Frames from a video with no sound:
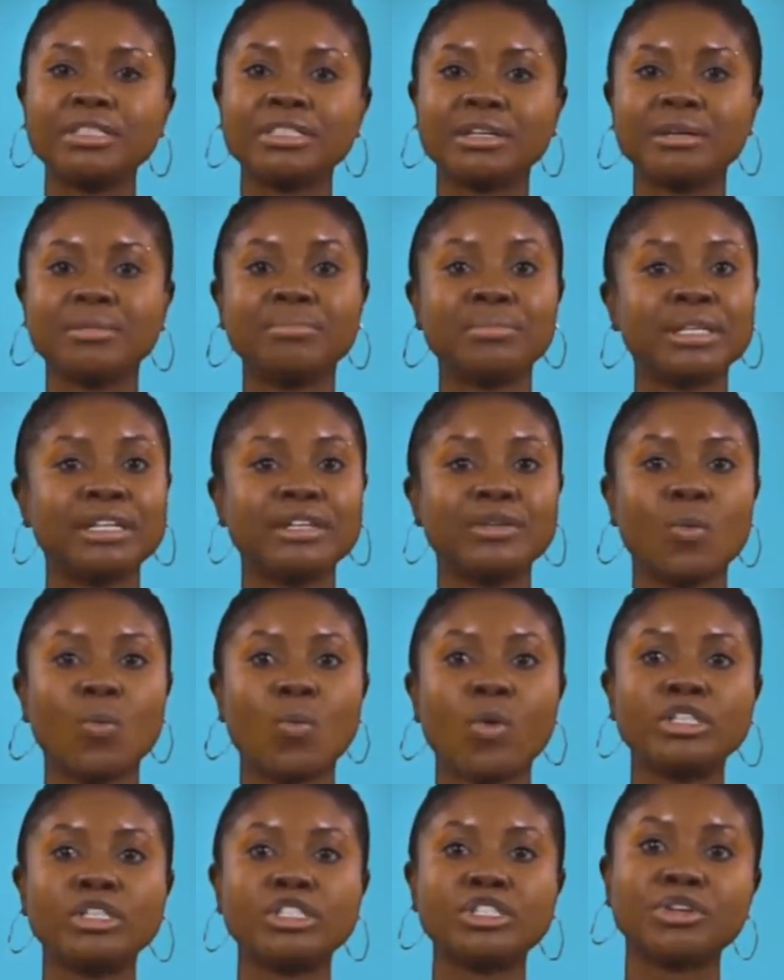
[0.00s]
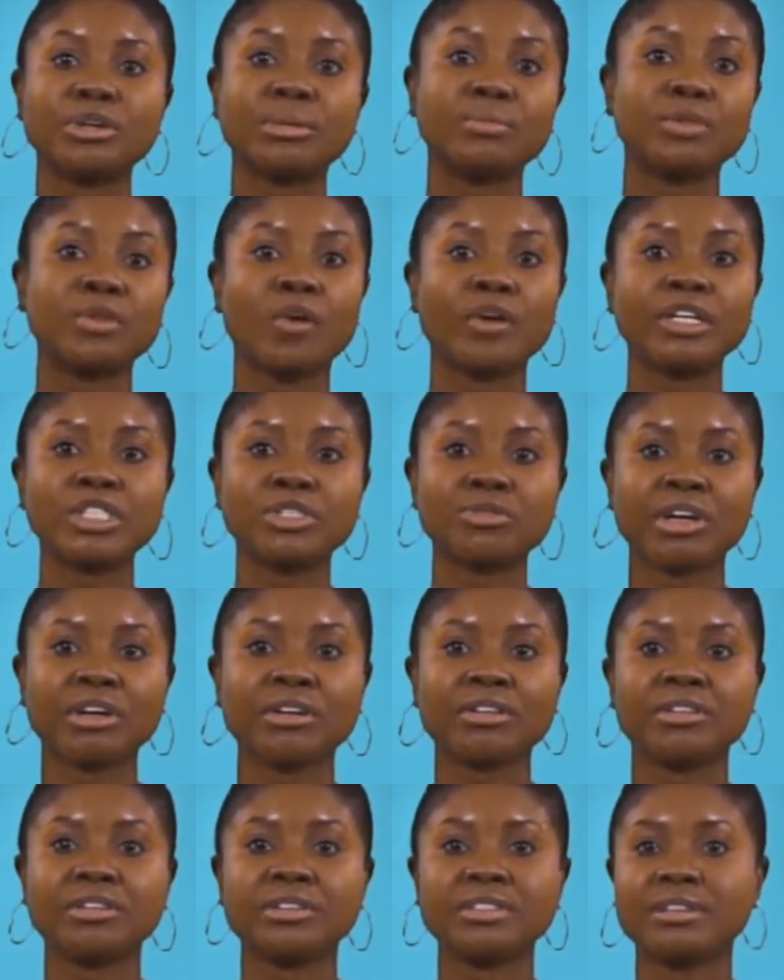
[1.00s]
to complete once your employee's
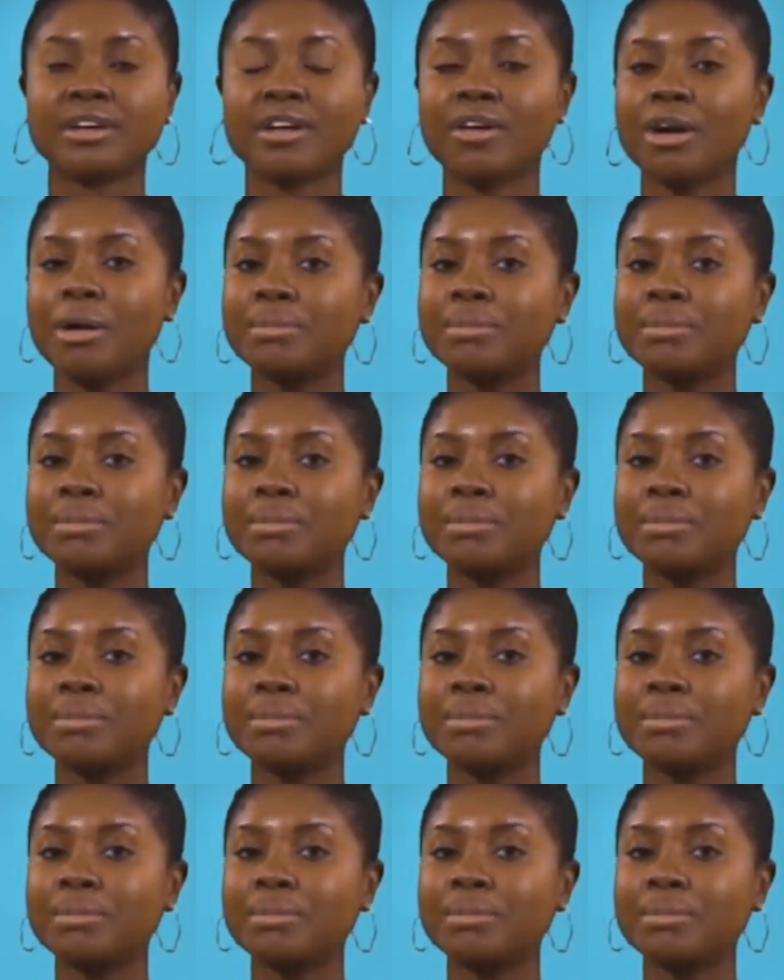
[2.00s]
records are